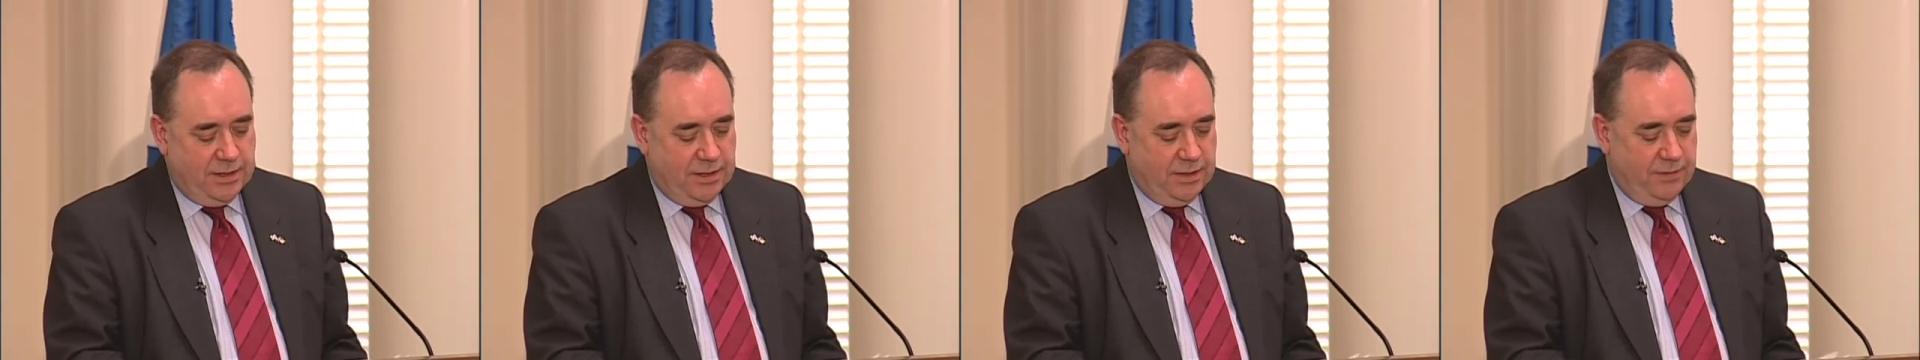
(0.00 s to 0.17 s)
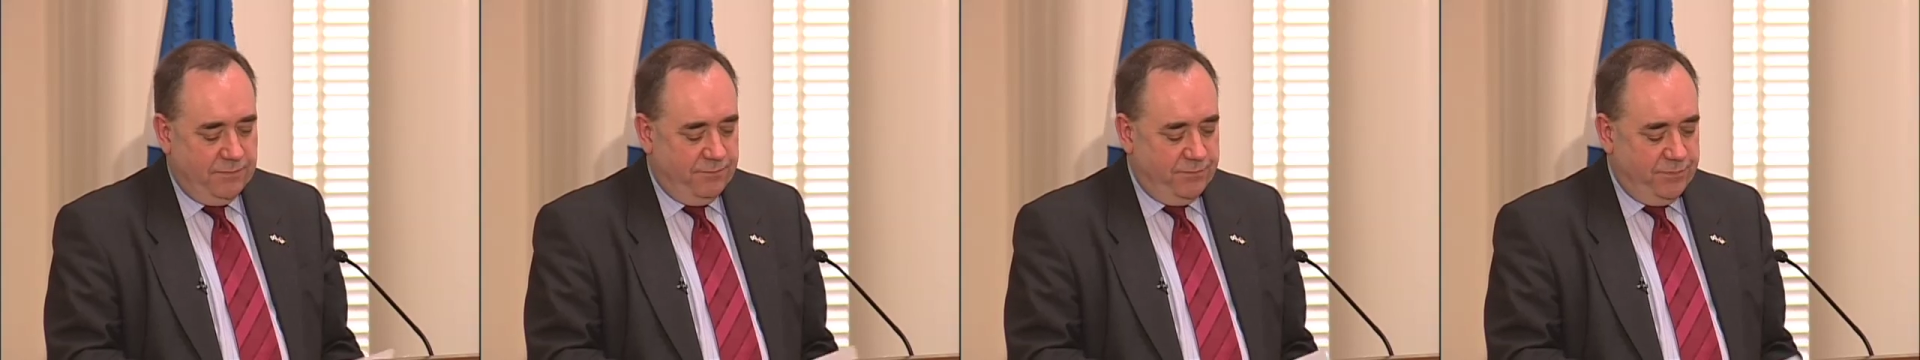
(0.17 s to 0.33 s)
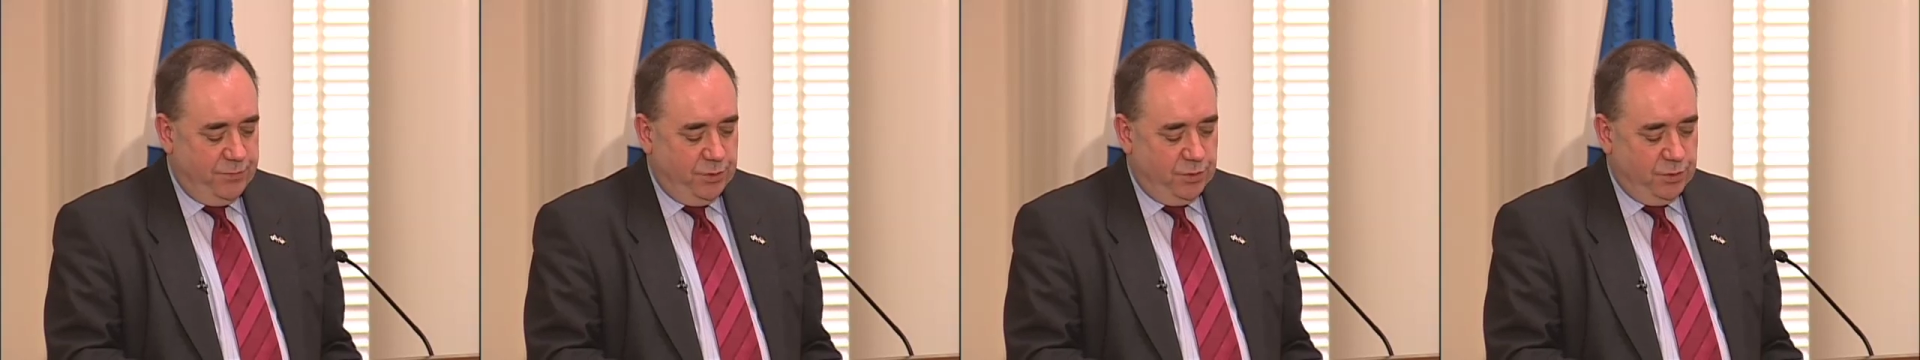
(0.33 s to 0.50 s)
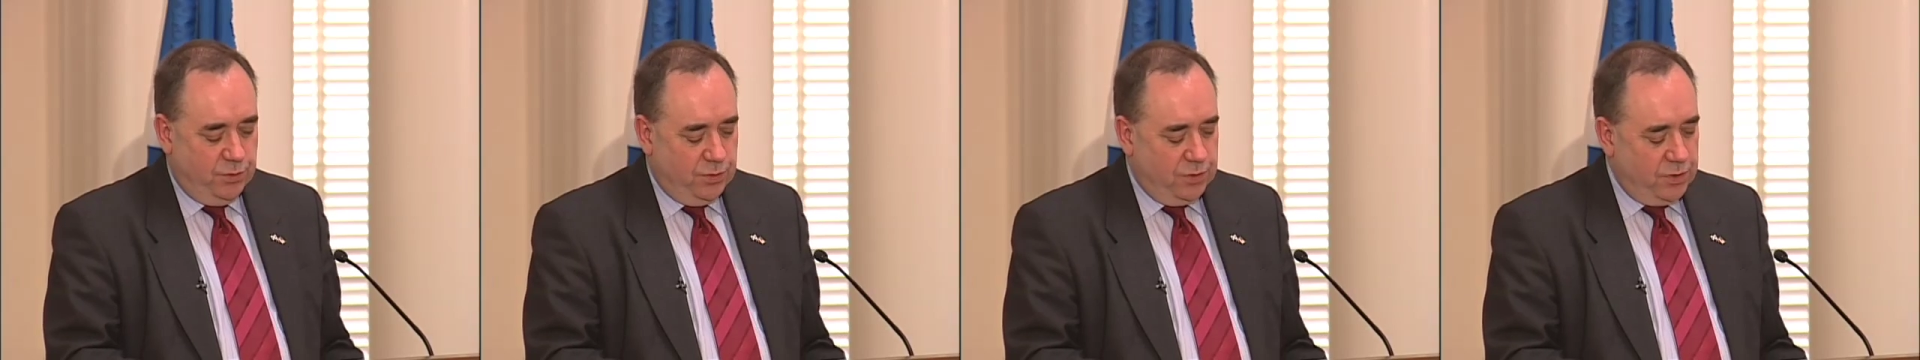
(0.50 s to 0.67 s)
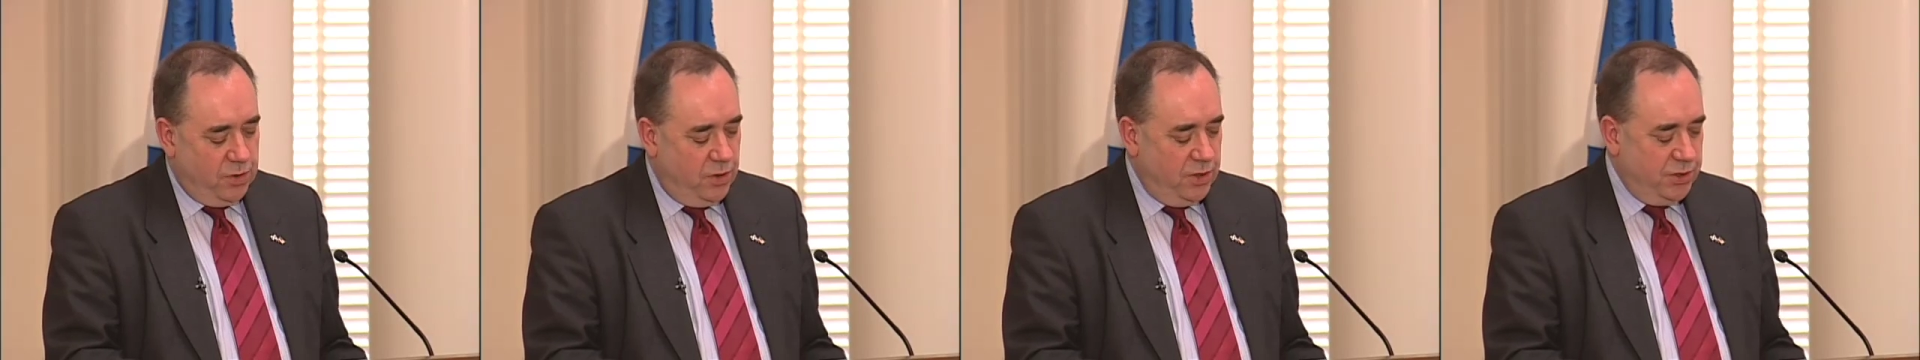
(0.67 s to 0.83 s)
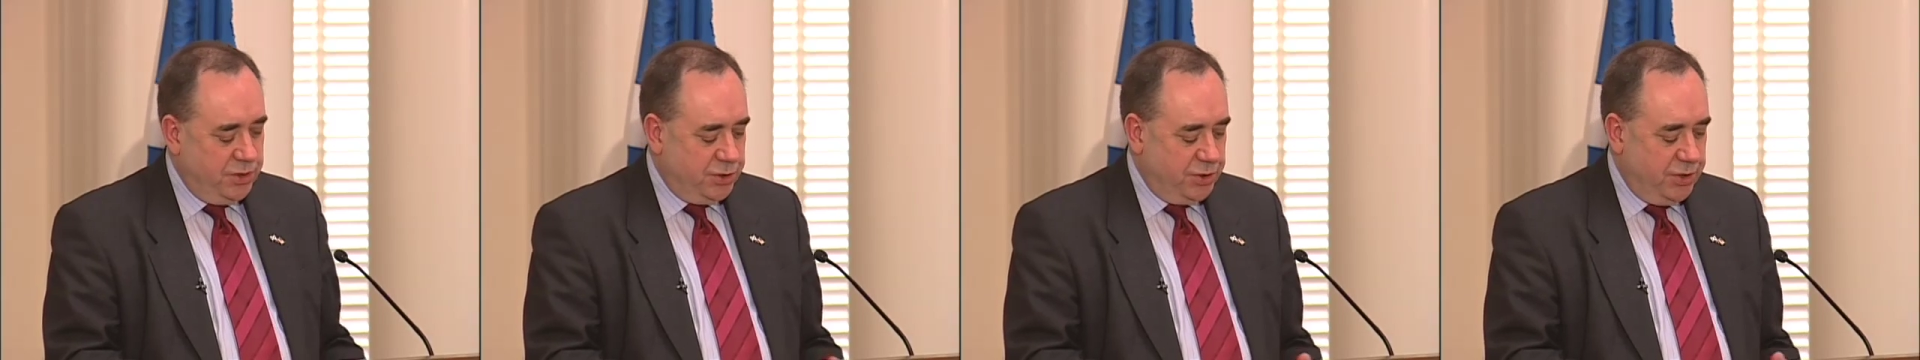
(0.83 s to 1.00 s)
and feudal
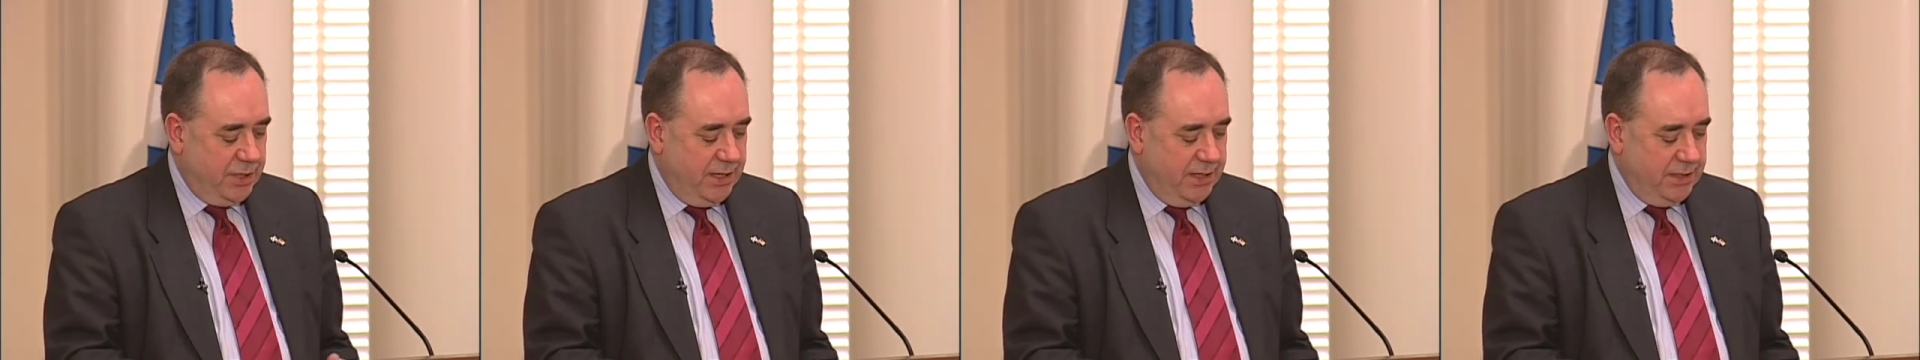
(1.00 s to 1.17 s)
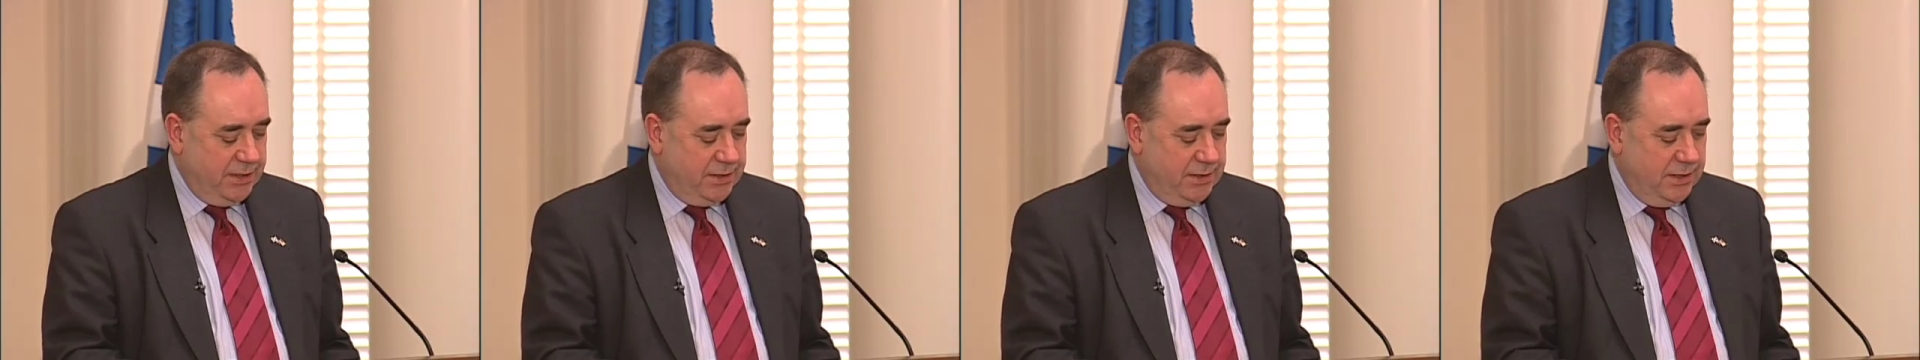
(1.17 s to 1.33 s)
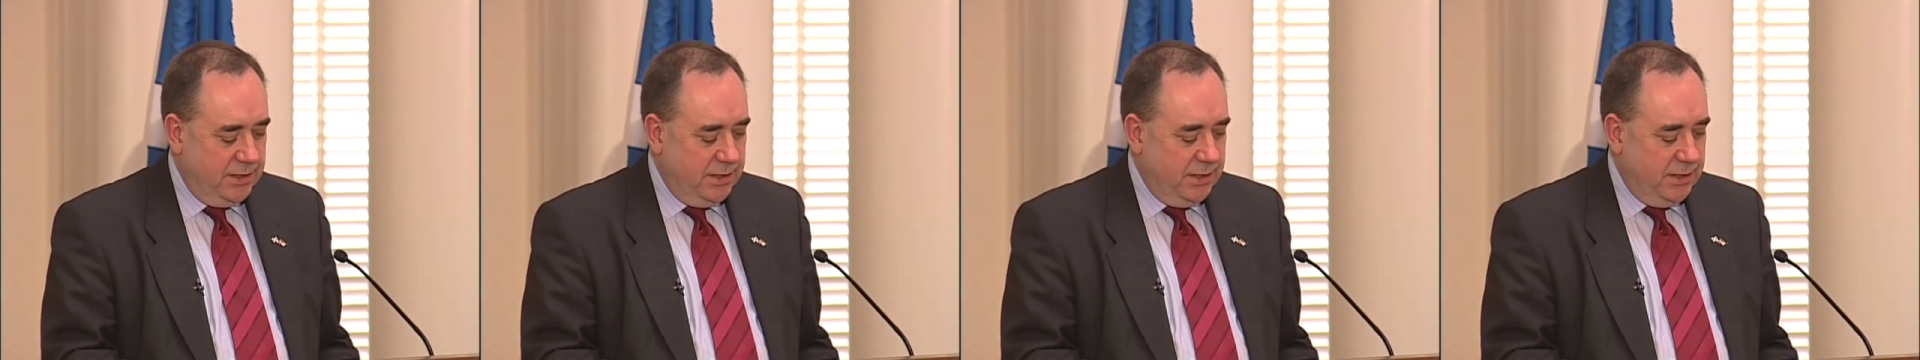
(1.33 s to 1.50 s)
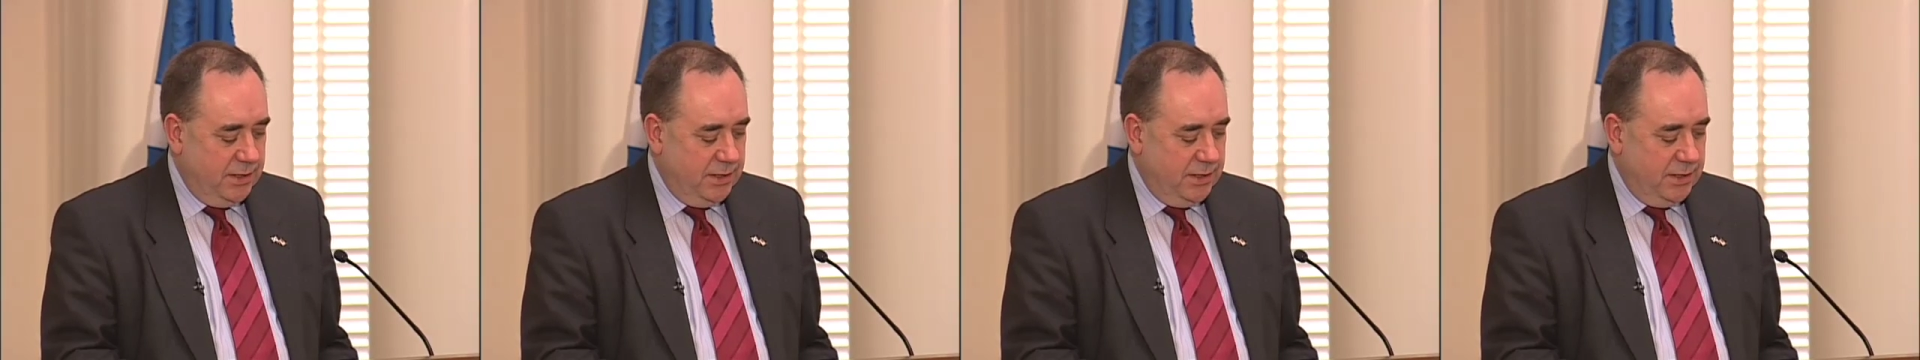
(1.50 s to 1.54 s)
contract,